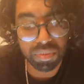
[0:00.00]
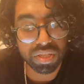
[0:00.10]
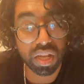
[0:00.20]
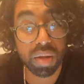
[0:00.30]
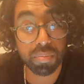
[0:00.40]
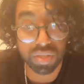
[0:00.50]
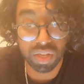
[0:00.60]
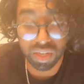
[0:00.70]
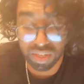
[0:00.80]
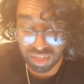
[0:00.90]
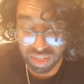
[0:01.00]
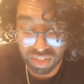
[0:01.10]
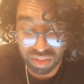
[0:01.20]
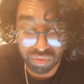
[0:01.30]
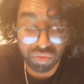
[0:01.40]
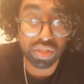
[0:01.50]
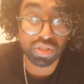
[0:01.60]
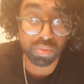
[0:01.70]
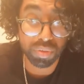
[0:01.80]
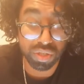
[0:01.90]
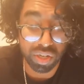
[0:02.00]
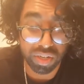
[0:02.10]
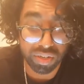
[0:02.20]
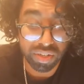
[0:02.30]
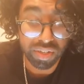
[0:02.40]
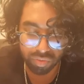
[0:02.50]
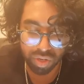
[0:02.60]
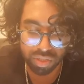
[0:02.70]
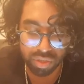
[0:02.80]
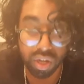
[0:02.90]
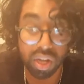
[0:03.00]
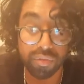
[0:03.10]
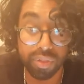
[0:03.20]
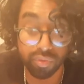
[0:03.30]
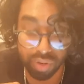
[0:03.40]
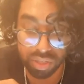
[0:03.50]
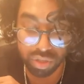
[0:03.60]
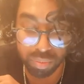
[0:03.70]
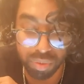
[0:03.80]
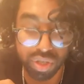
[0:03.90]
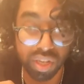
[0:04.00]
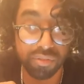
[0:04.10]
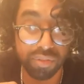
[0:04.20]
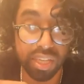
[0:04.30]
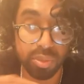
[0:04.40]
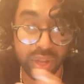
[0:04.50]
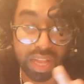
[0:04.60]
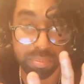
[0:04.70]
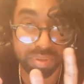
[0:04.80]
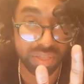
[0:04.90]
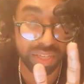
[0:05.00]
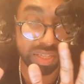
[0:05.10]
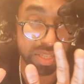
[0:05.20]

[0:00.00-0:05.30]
elements up to iron in the red supergiant. Right, so after the red supergiant phase, what happens